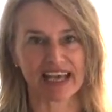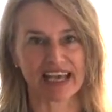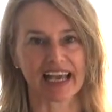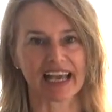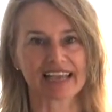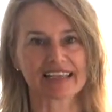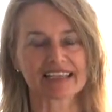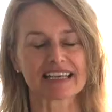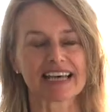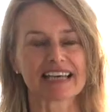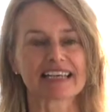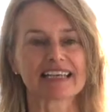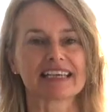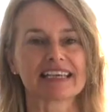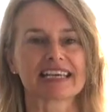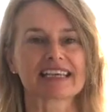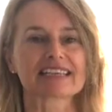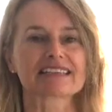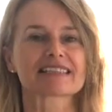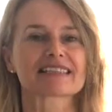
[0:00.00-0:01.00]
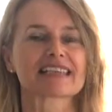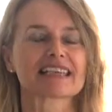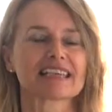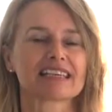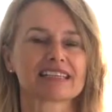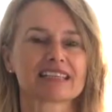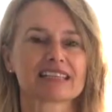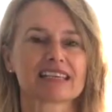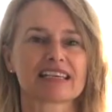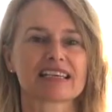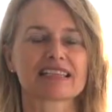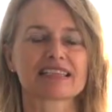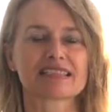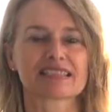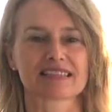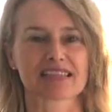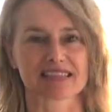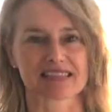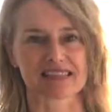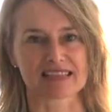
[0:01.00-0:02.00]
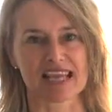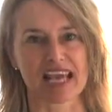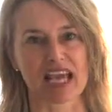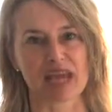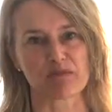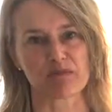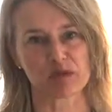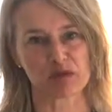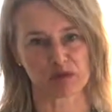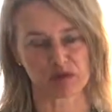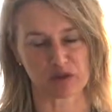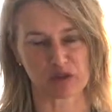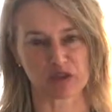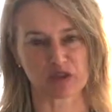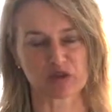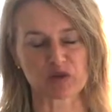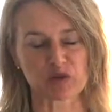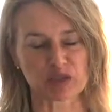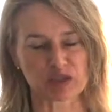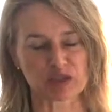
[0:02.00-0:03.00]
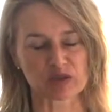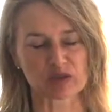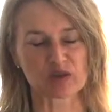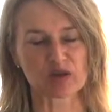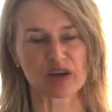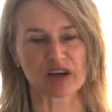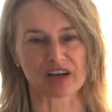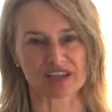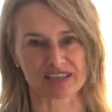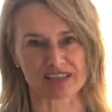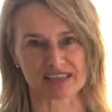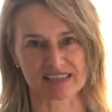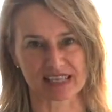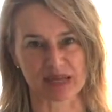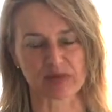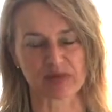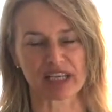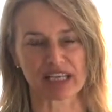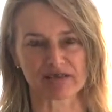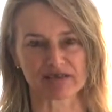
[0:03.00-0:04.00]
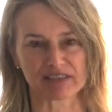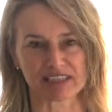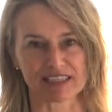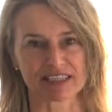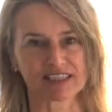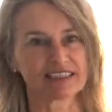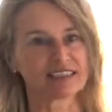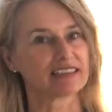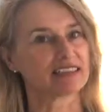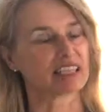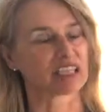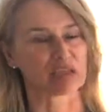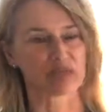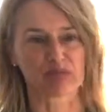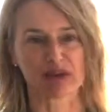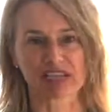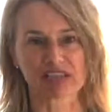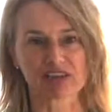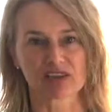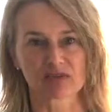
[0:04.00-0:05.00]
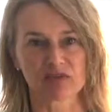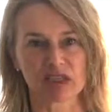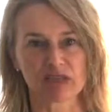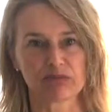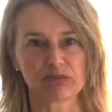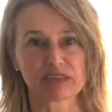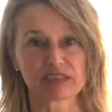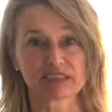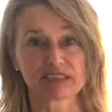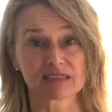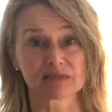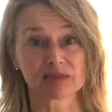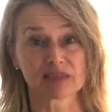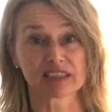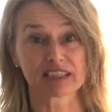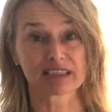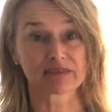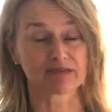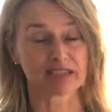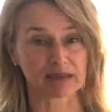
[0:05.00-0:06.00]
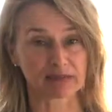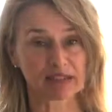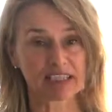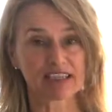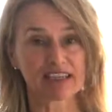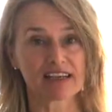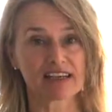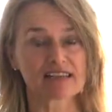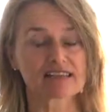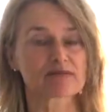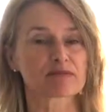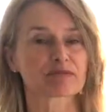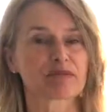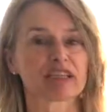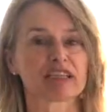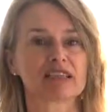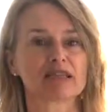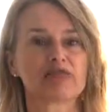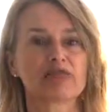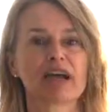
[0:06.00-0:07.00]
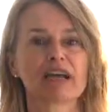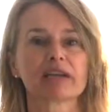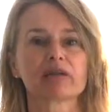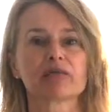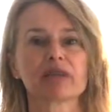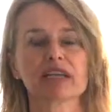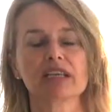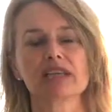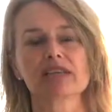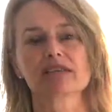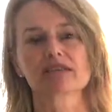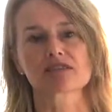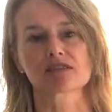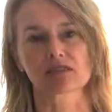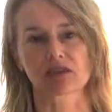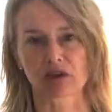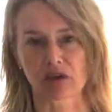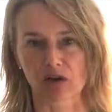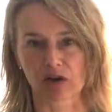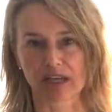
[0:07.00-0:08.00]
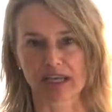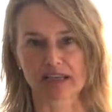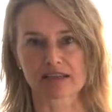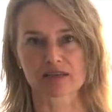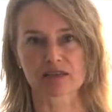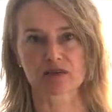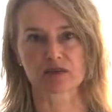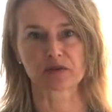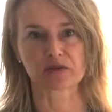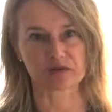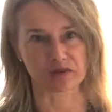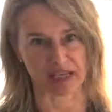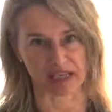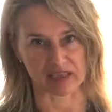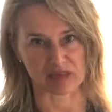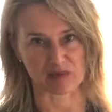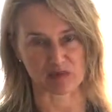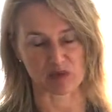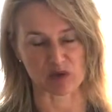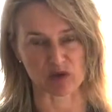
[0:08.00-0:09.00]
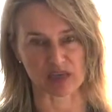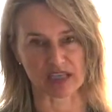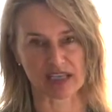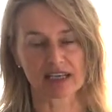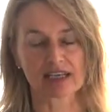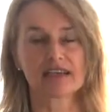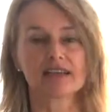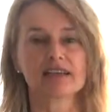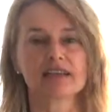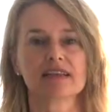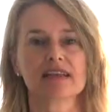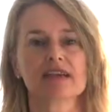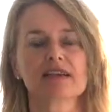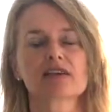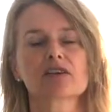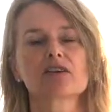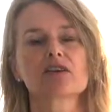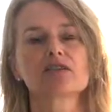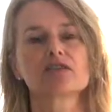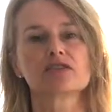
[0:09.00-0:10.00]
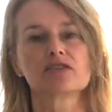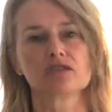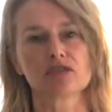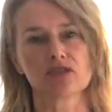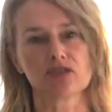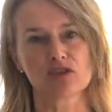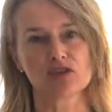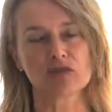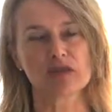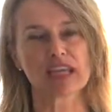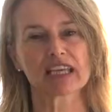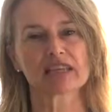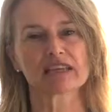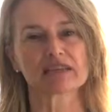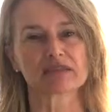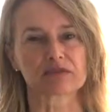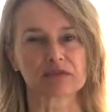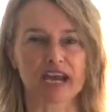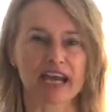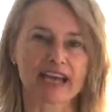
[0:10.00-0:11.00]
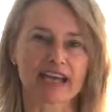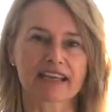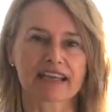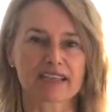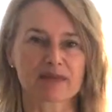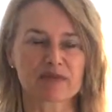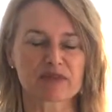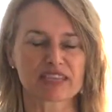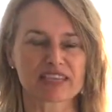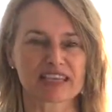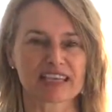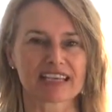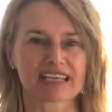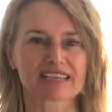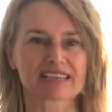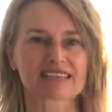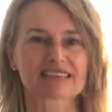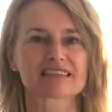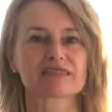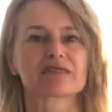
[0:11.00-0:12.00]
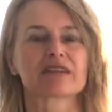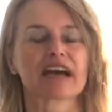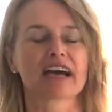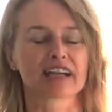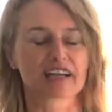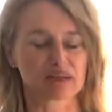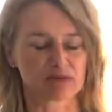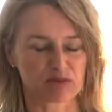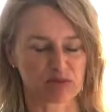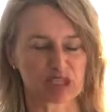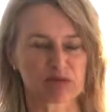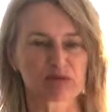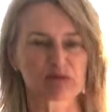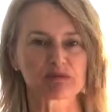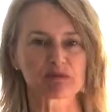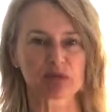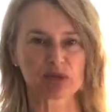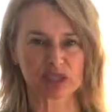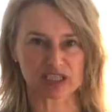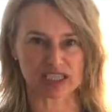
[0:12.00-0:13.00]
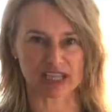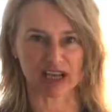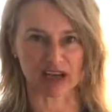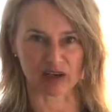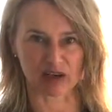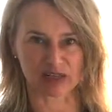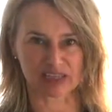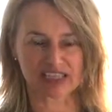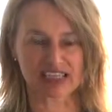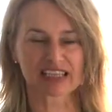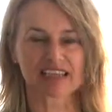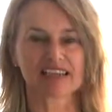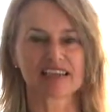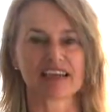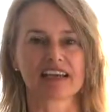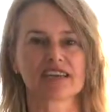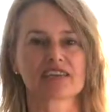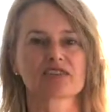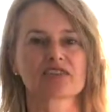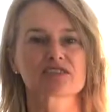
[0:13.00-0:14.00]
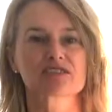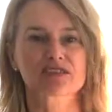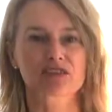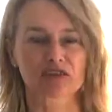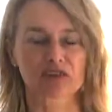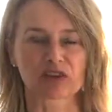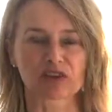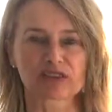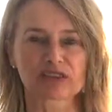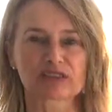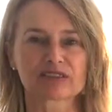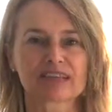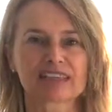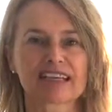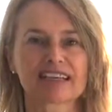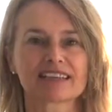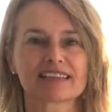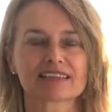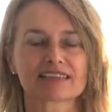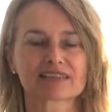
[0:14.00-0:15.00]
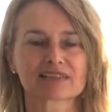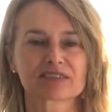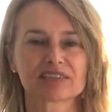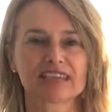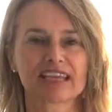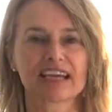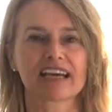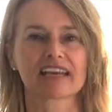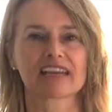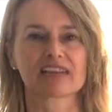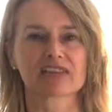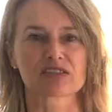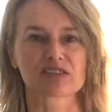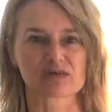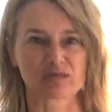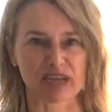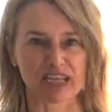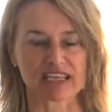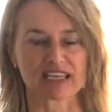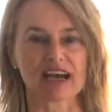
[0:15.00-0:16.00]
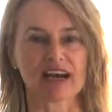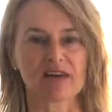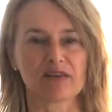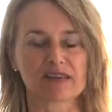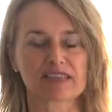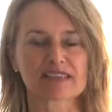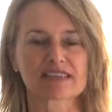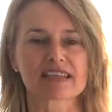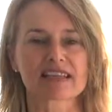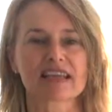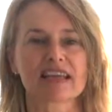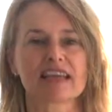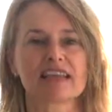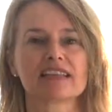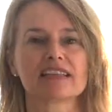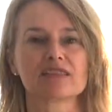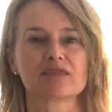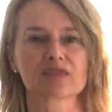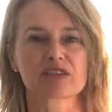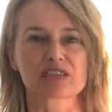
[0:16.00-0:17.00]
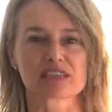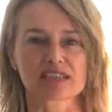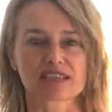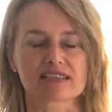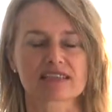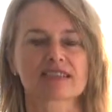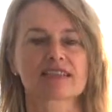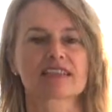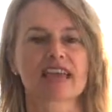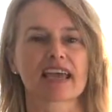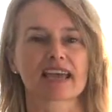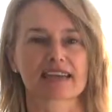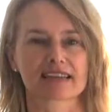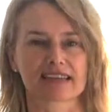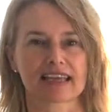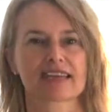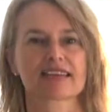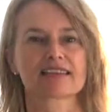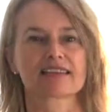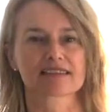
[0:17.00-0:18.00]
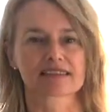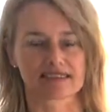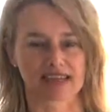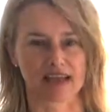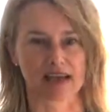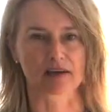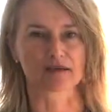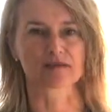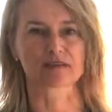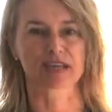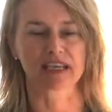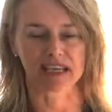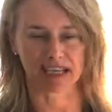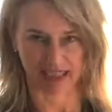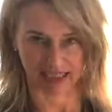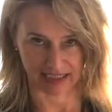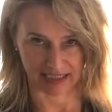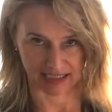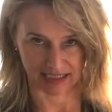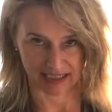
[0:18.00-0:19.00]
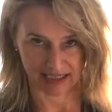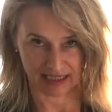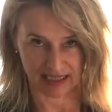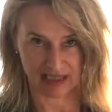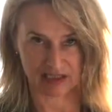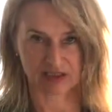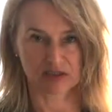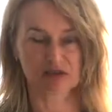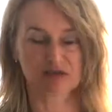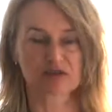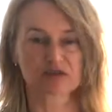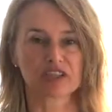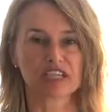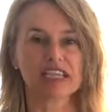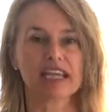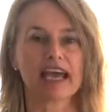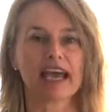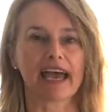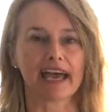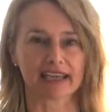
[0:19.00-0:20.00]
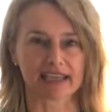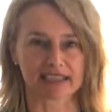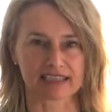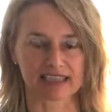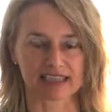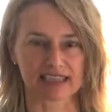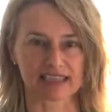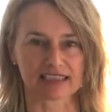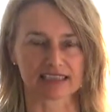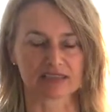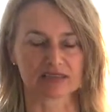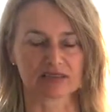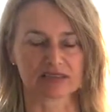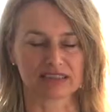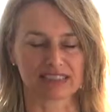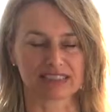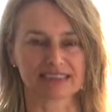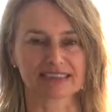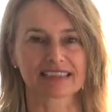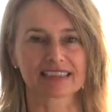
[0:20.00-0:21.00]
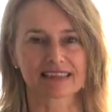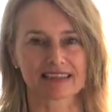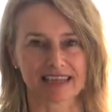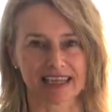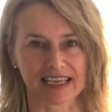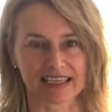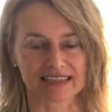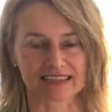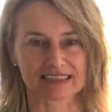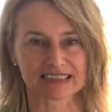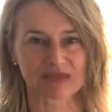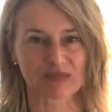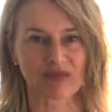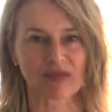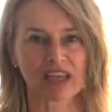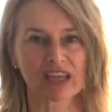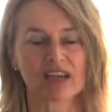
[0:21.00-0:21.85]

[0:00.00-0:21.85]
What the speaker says: And I guess it is the same for you too on some level. It might not be business building webinars, but it might be scrolling through Facebook. Now, consuming random things, random people put out, and you scroll through there and you spend hours there and you just take that stuff in. You're reacting to these things.